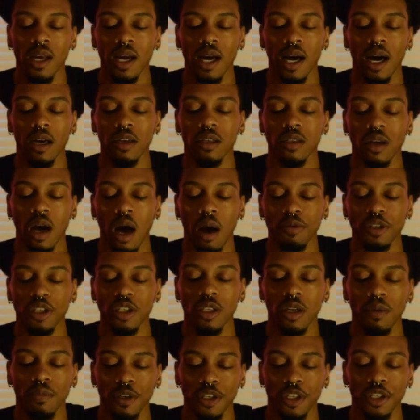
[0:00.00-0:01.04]
How does option
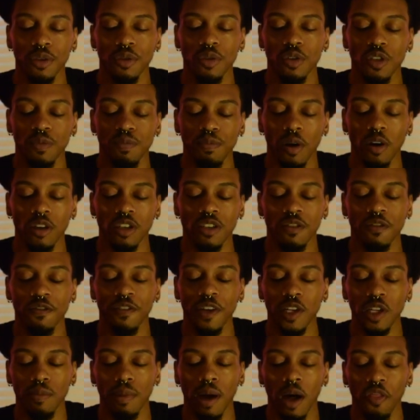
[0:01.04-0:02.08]
number two's person
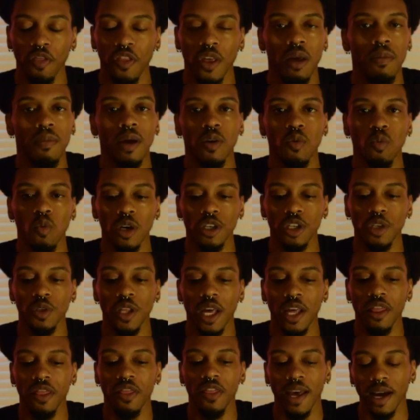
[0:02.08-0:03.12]
feel about them? And what do
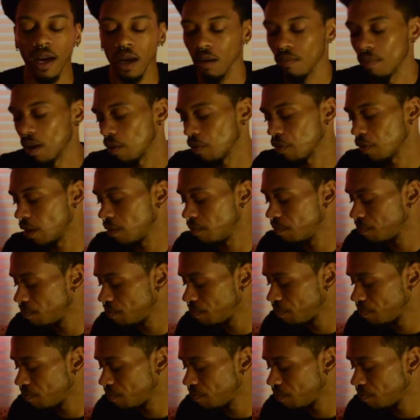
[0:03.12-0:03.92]
they think about them?